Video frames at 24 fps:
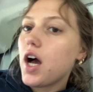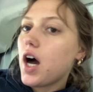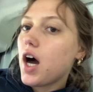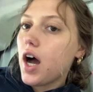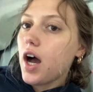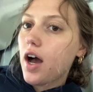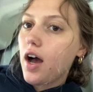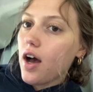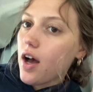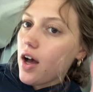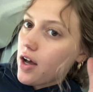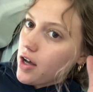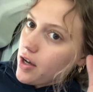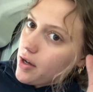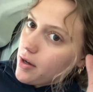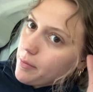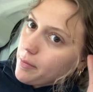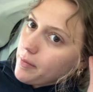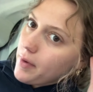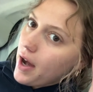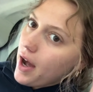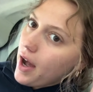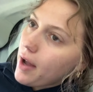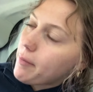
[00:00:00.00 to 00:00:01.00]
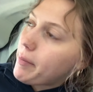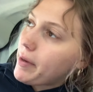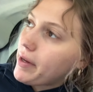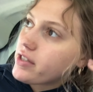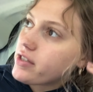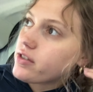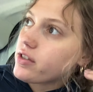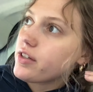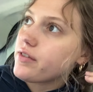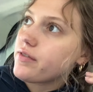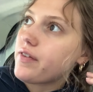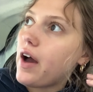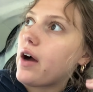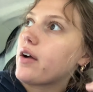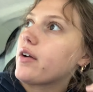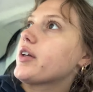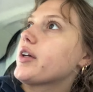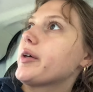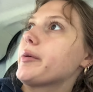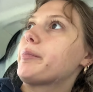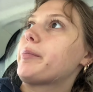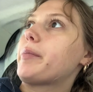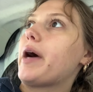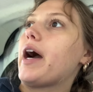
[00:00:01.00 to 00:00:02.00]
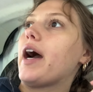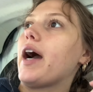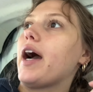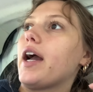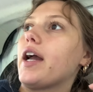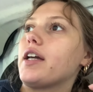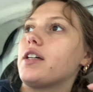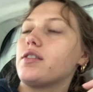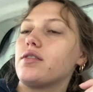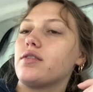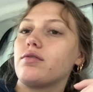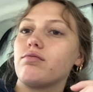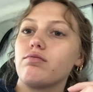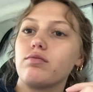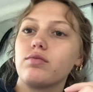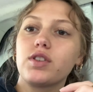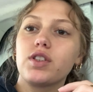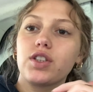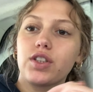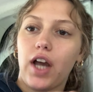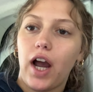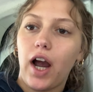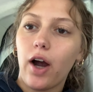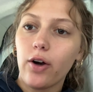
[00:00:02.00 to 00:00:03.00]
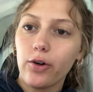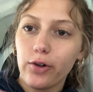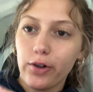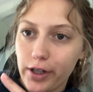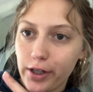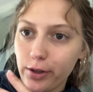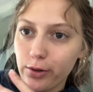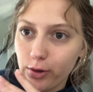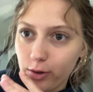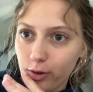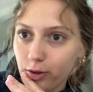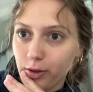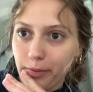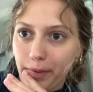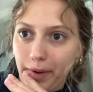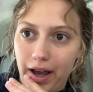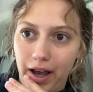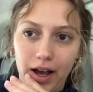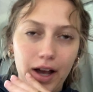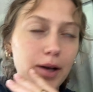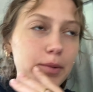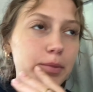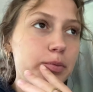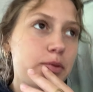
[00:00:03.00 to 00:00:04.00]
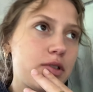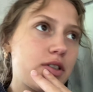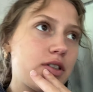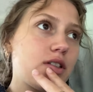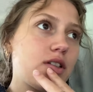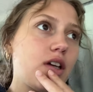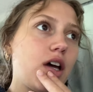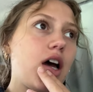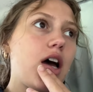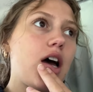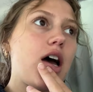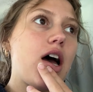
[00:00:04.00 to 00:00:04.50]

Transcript: I basically found it by scouring Google Maps.